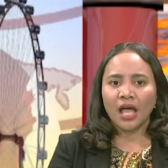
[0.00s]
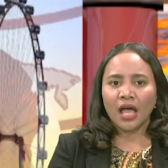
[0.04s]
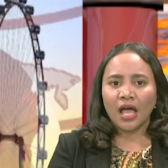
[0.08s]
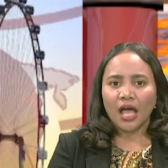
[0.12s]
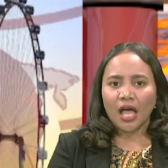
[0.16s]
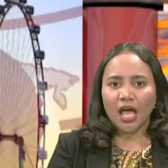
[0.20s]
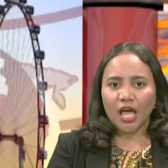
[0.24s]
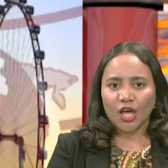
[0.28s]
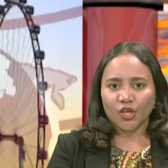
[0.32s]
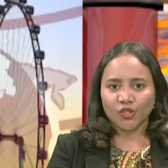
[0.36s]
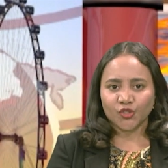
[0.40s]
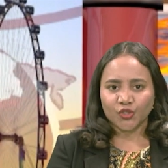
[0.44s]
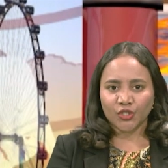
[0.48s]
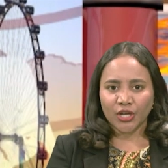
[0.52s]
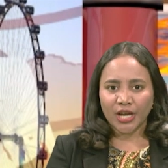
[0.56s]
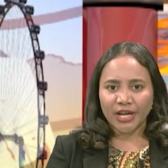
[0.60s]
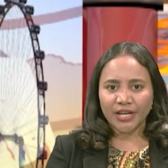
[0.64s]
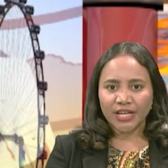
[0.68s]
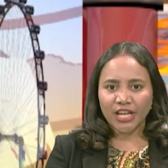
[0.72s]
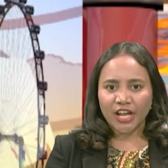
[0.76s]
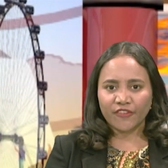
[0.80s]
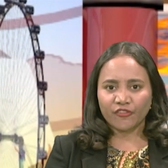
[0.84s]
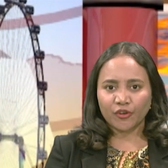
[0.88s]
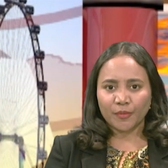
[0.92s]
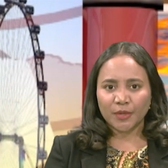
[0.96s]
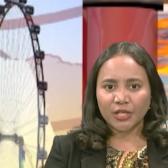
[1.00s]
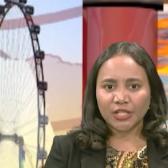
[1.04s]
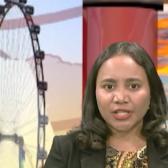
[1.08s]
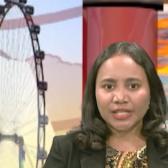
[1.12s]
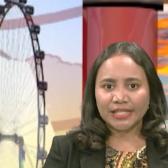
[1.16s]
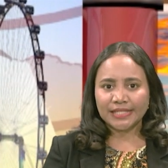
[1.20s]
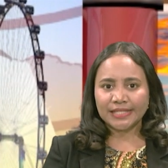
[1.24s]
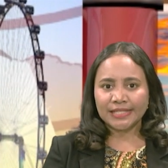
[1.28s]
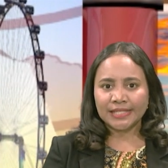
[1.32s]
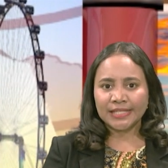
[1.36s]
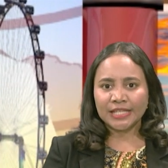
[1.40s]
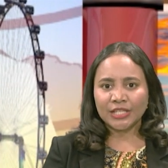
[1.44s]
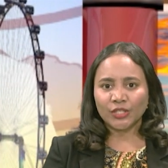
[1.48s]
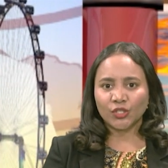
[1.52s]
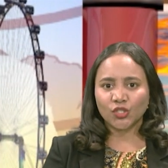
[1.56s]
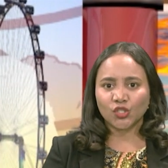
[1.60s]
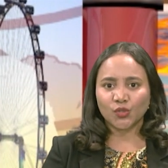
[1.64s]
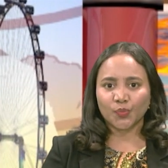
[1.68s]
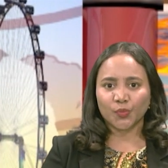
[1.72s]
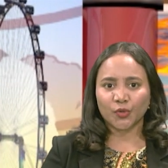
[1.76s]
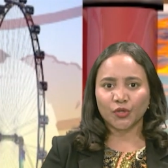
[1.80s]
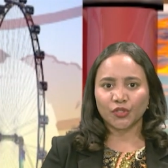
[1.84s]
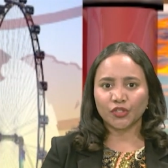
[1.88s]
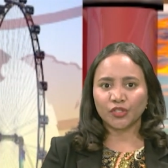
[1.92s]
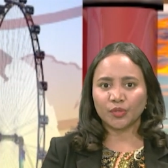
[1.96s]
Australian government continue to
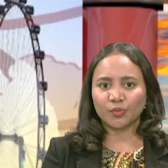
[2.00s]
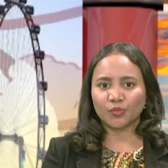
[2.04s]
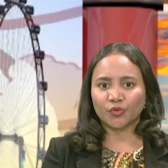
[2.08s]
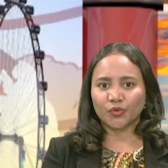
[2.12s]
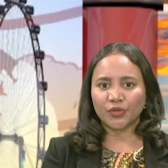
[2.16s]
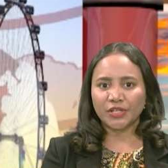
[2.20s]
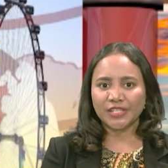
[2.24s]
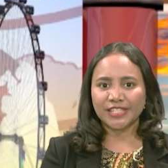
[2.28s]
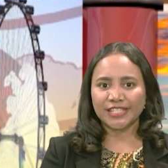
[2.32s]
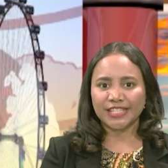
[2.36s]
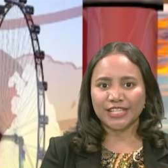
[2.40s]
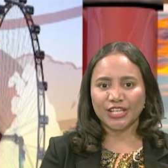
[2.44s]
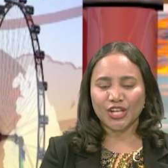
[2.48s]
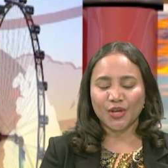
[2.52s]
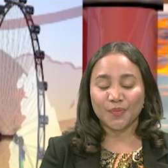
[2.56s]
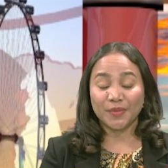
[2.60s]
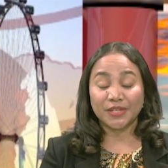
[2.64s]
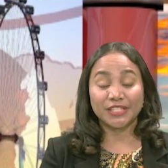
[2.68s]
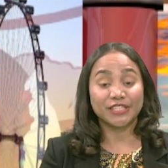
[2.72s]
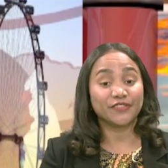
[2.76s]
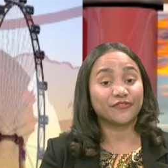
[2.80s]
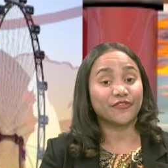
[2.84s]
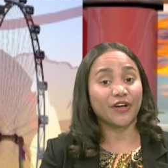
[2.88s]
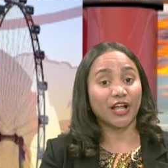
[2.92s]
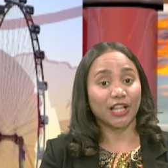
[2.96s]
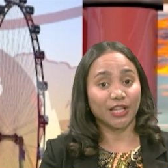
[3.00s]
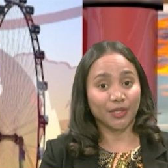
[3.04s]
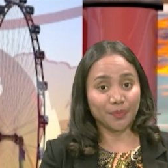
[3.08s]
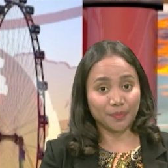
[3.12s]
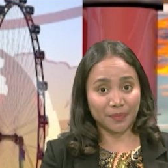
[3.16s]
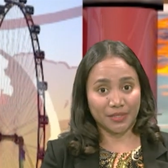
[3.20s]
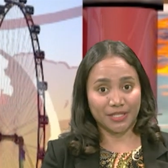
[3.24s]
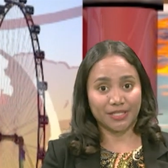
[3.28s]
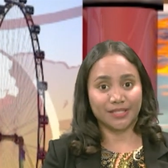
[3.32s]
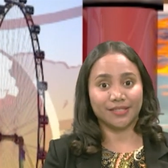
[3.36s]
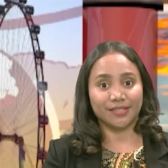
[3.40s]
support Timorese economic development.